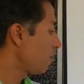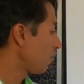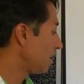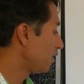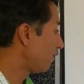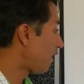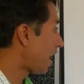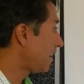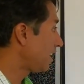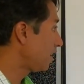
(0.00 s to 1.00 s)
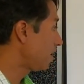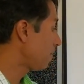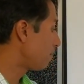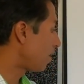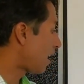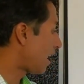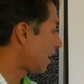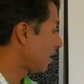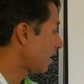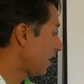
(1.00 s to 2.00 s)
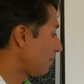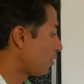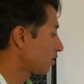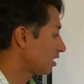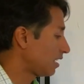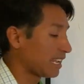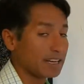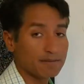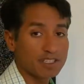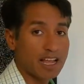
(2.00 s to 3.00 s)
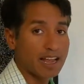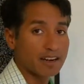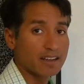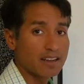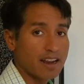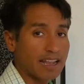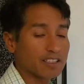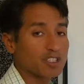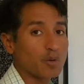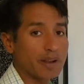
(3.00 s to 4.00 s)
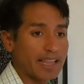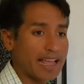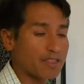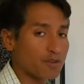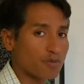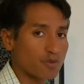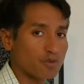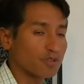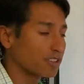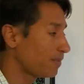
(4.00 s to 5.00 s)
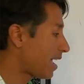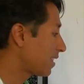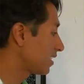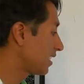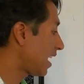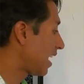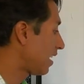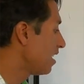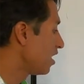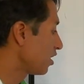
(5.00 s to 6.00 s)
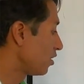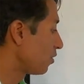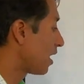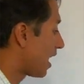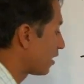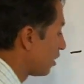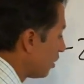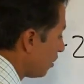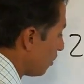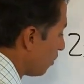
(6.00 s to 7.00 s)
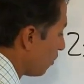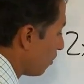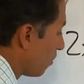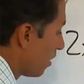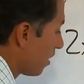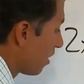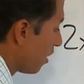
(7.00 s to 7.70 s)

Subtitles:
We divided by a negative sign. And so again, the rules of math say you got to